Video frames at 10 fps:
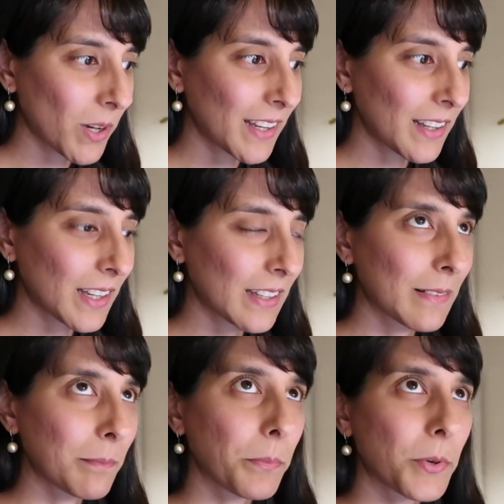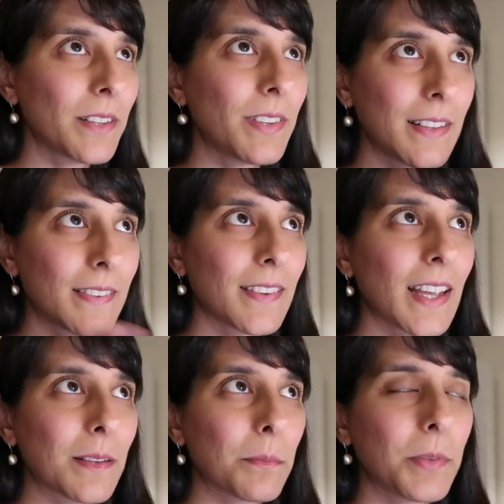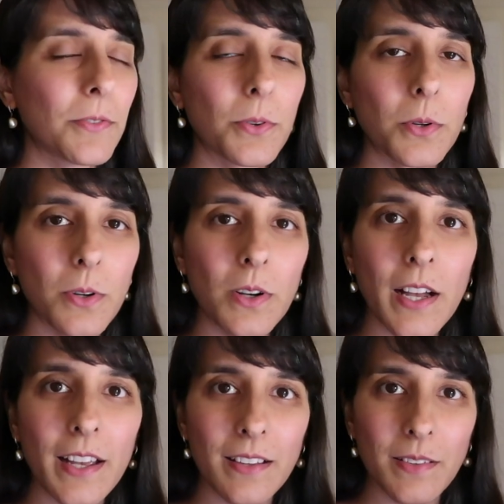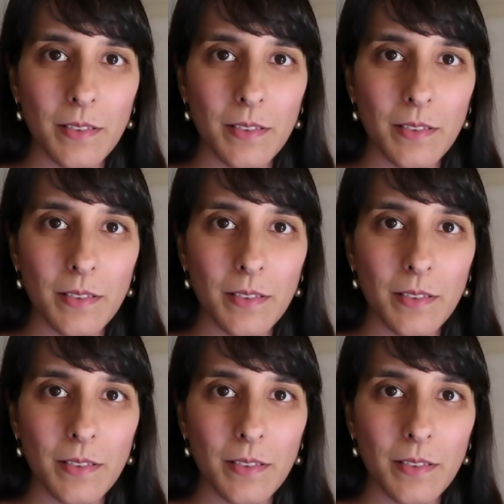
My um, previous set before I